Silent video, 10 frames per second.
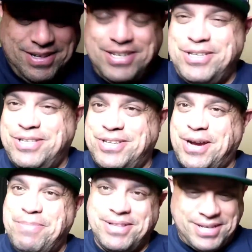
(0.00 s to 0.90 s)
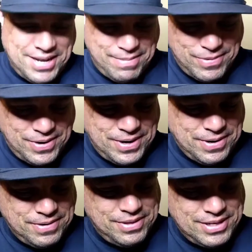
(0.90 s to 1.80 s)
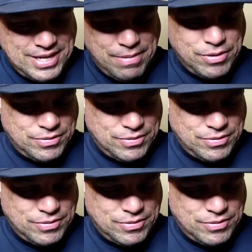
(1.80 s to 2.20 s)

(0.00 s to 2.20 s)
Let's talk about the label here. This label